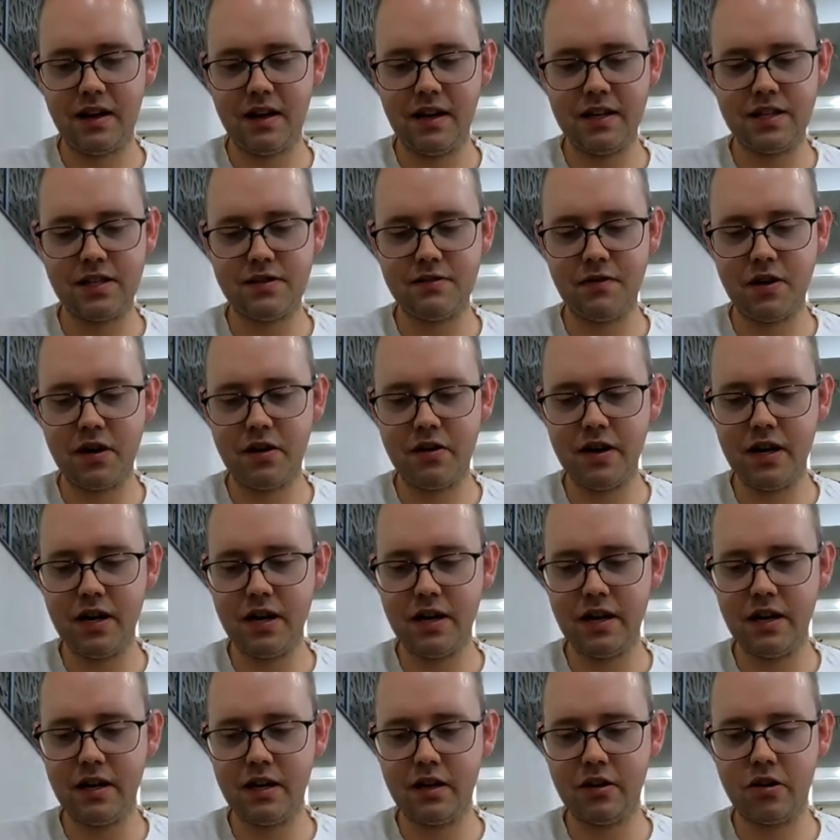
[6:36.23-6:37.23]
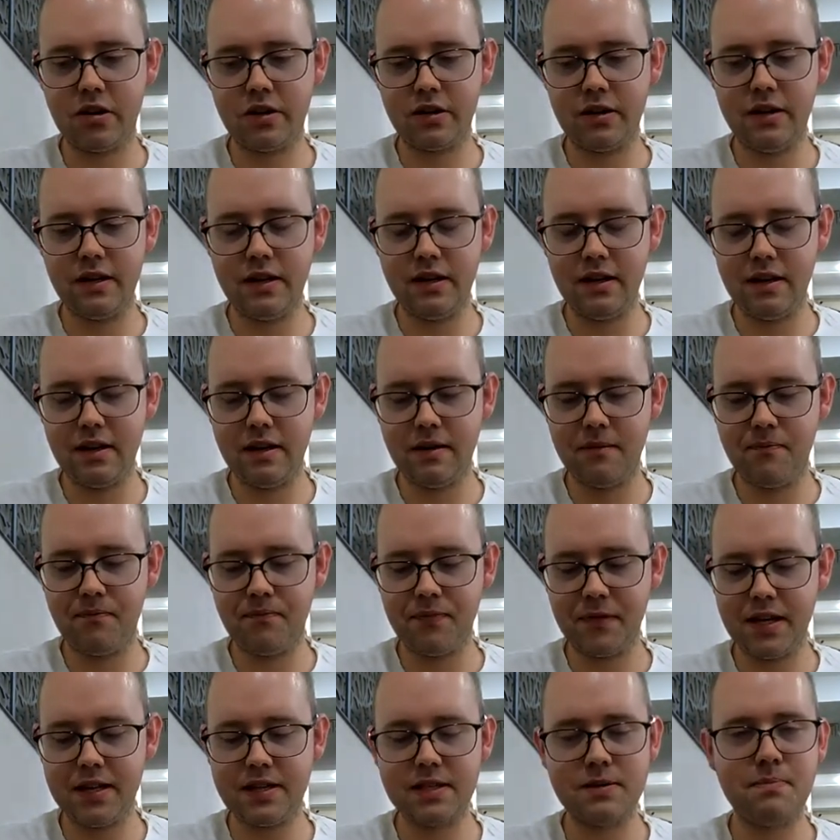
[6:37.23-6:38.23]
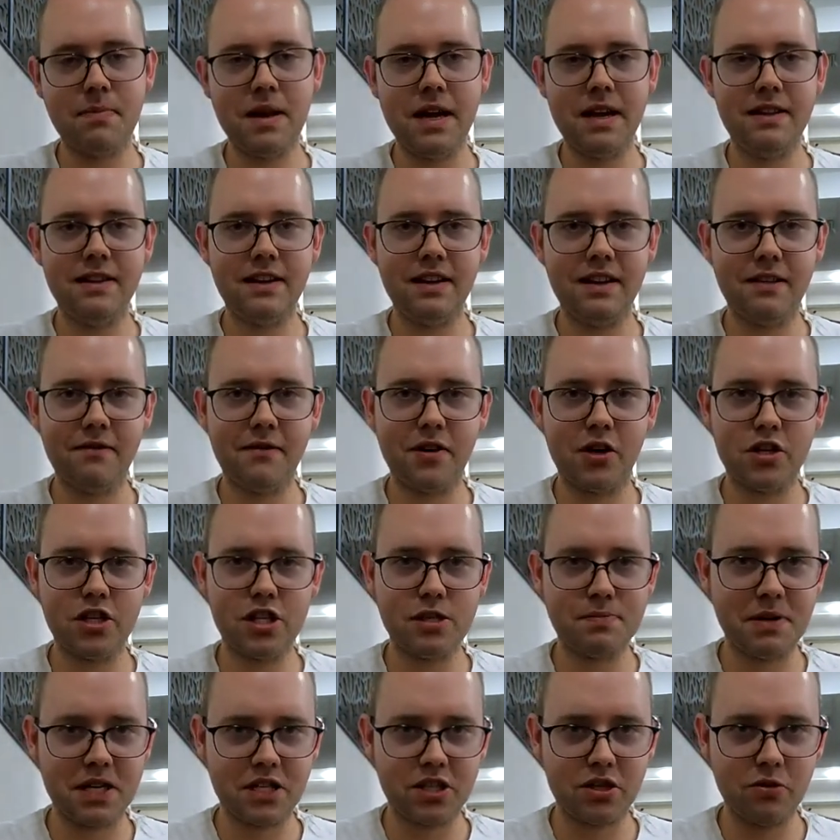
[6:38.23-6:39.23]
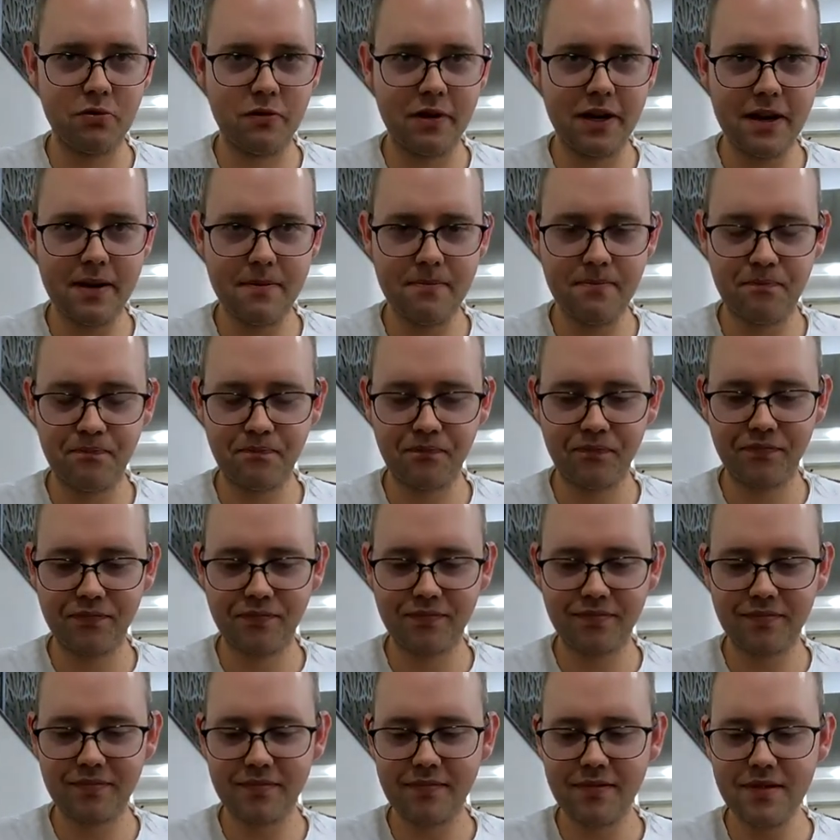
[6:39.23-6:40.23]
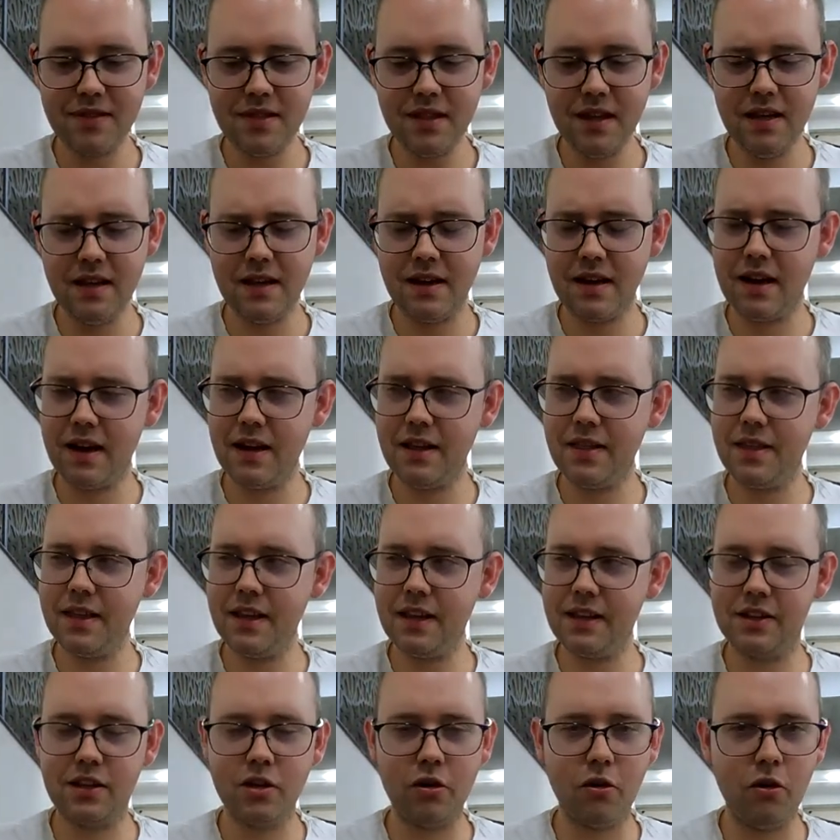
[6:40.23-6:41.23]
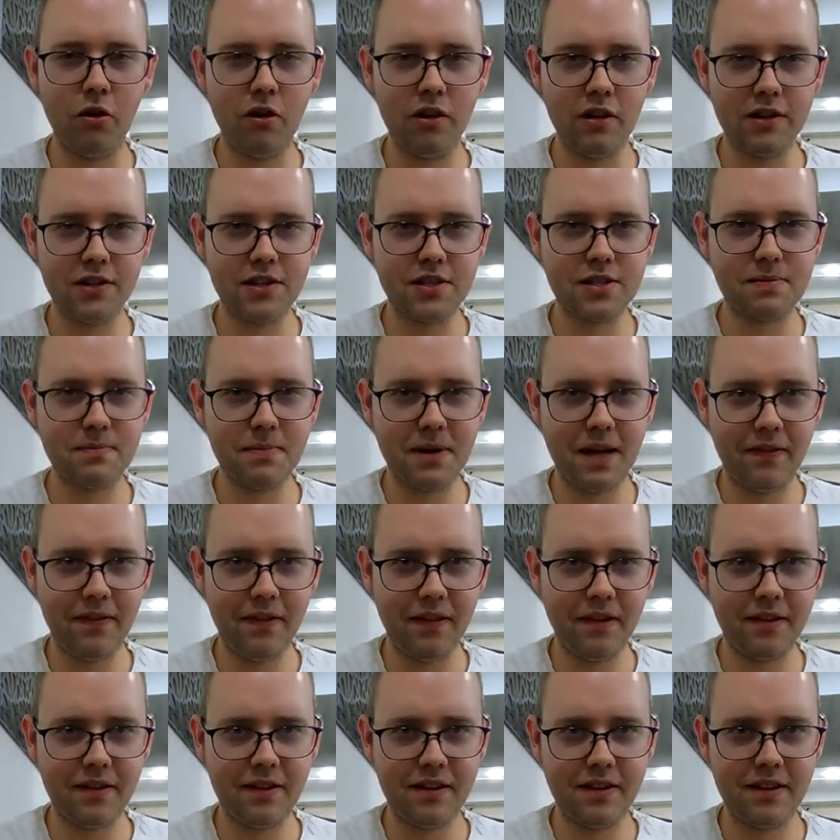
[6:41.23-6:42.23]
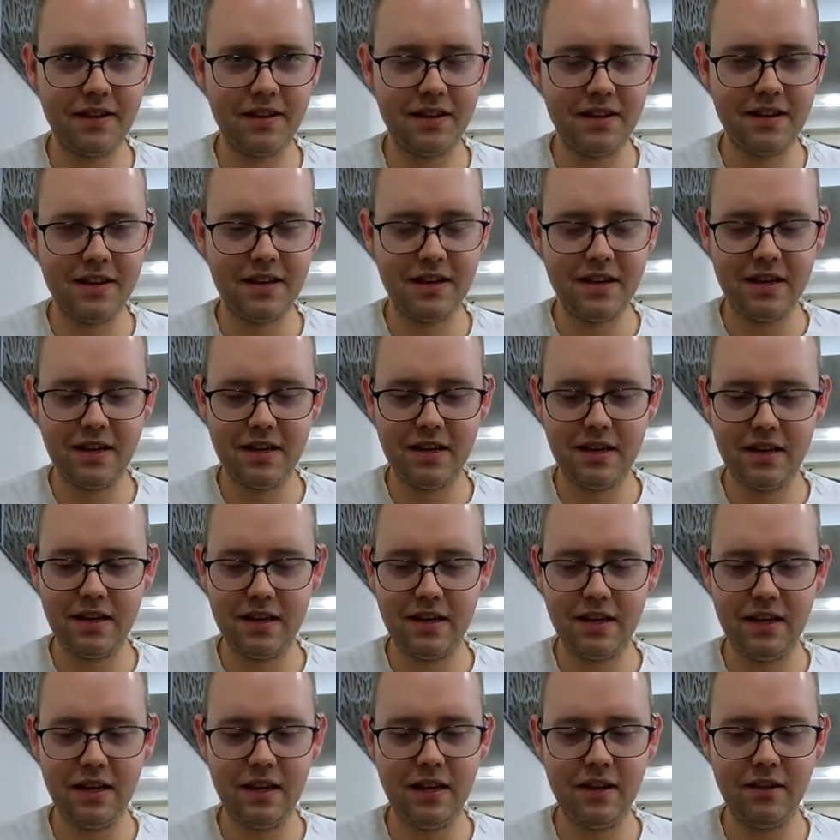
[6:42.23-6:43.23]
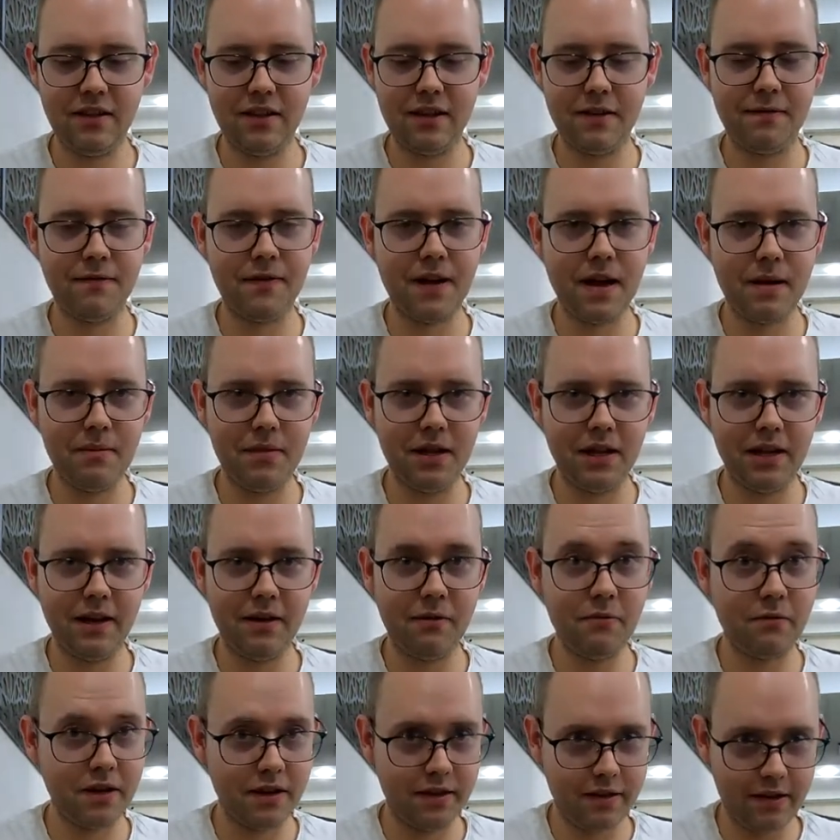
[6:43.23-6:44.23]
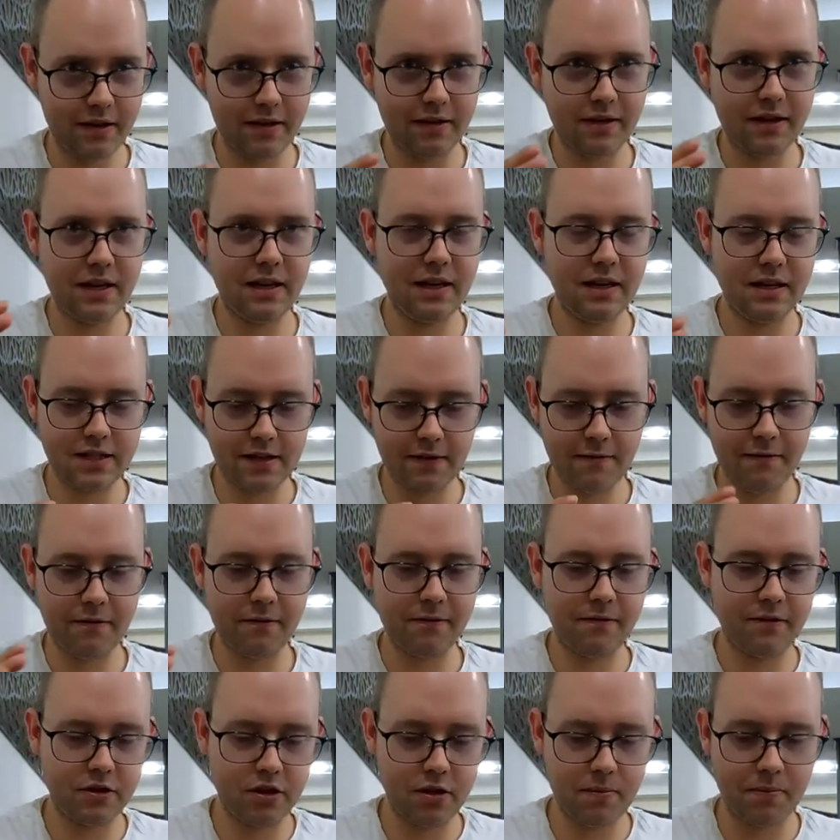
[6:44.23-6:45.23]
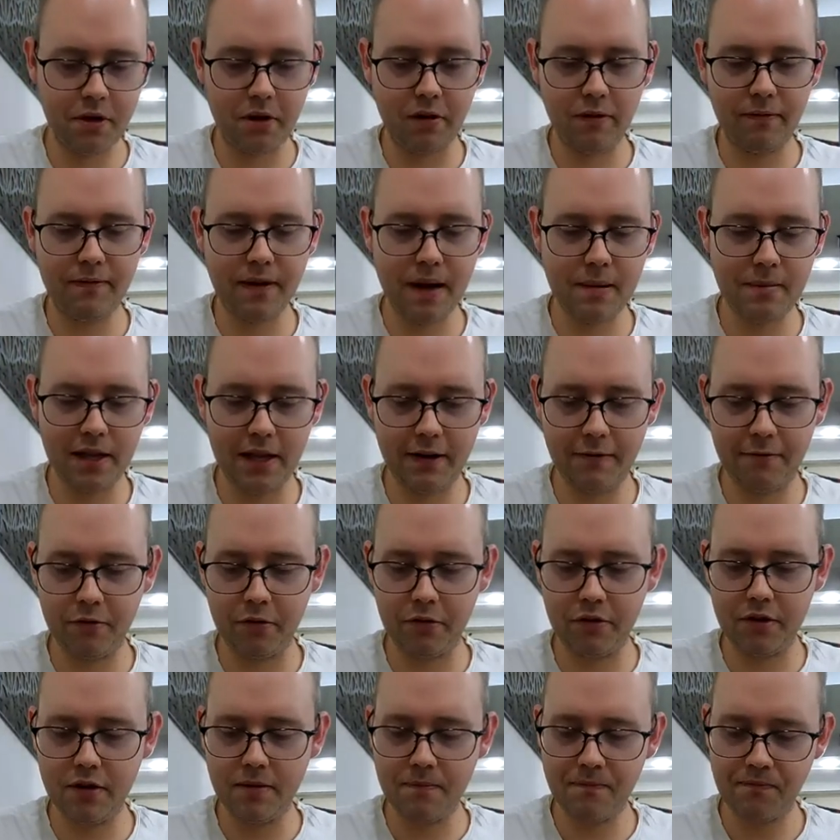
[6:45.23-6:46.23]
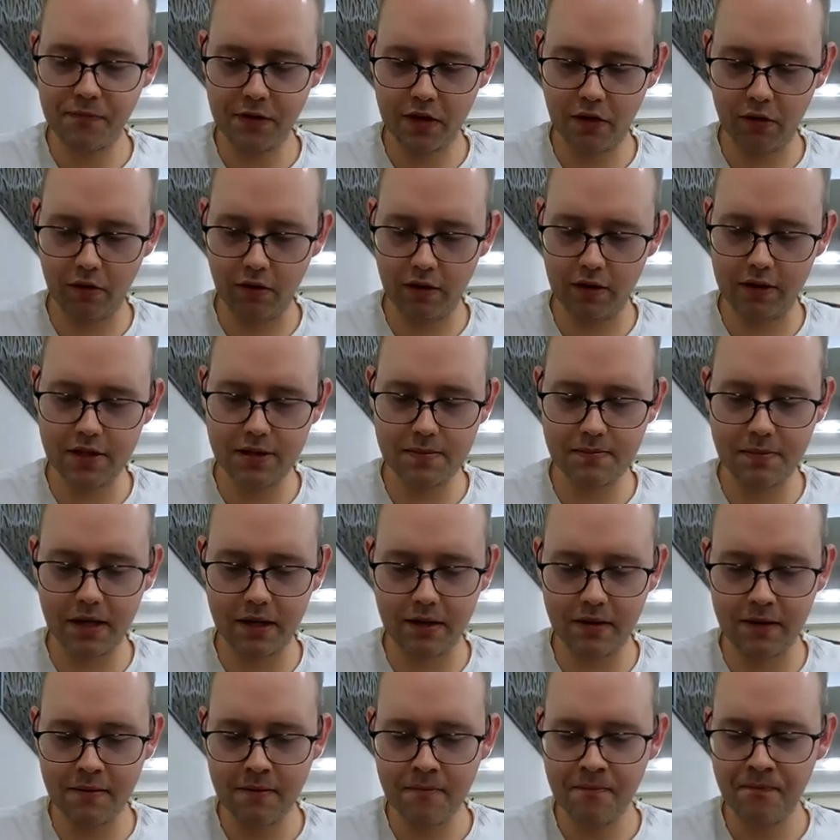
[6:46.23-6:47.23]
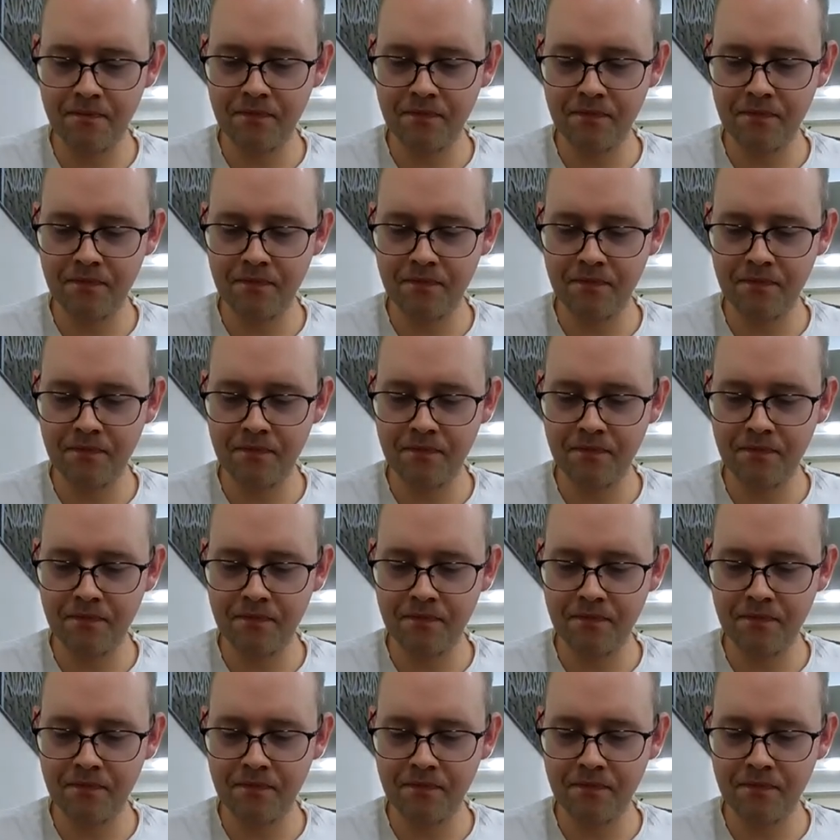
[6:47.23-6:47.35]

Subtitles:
It's very, it's made in a very special way. I think the oldest man in the family, when it's a typical family food, the oldest man